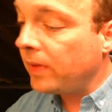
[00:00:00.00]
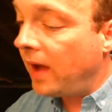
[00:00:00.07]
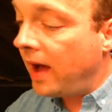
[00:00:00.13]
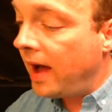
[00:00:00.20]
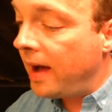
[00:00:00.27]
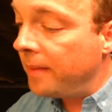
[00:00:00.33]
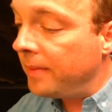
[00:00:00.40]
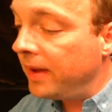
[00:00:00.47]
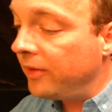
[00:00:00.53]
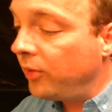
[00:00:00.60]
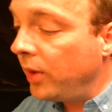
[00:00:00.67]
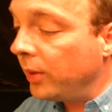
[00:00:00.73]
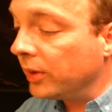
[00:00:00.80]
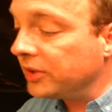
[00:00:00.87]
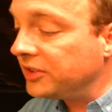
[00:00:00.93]
if
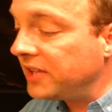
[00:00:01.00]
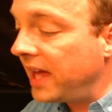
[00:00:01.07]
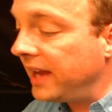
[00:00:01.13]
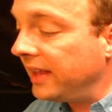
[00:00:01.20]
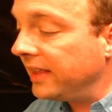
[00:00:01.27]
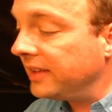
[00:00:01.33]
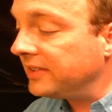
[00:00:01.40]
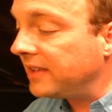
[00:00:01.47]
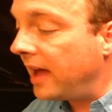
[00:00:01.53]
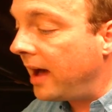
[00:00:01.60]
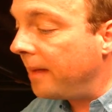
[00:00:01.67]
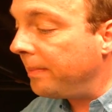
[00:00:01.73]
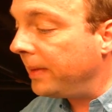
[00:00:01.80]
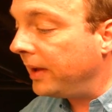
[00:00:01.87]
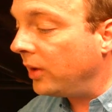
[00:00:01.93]
we were setting this
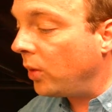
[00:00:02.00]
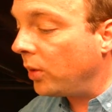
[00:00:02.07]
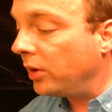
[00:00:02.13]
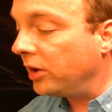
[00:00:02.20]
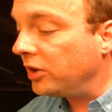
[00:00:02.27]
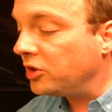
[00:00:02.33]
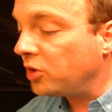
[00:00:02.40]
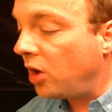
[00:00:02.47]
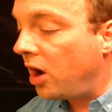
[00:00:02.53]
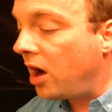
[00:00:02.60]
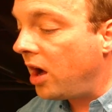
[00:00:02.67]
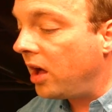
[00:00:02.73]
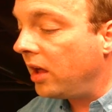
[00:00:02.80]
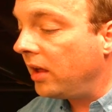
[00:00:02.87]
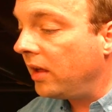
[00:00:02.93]
up in order to
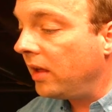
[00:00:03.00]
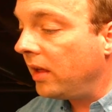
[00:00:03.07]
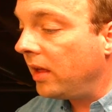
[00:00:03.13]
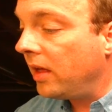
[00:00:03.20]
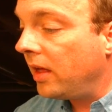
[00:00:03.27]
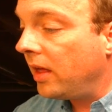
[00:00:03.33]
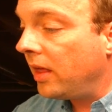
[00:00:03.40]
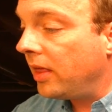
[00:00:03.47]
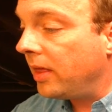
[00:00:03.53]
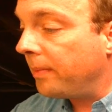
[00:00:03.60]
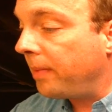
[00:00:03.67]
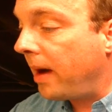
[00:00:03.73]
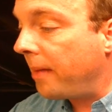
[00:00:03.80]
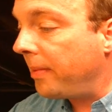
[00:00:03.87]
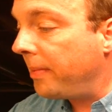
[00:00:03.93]
draw the
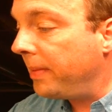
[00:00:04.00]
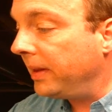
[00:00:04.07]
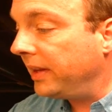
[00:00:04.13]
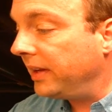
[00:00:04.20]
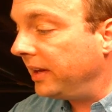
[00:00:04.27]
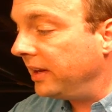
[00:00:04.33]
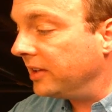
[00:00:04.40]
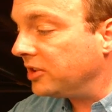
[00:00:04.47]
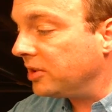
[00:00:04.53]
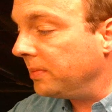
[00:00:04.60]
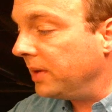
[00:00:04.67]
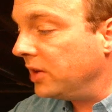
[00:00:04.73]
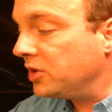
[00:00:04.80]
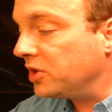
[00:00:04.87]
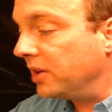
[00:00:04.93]
probability
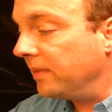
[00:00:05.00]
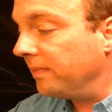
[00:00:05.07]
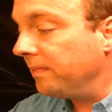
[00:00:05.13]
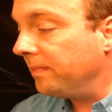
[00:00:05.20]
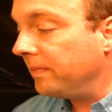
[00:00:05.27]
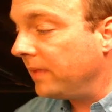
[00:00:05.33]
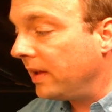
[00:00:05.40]
distribution.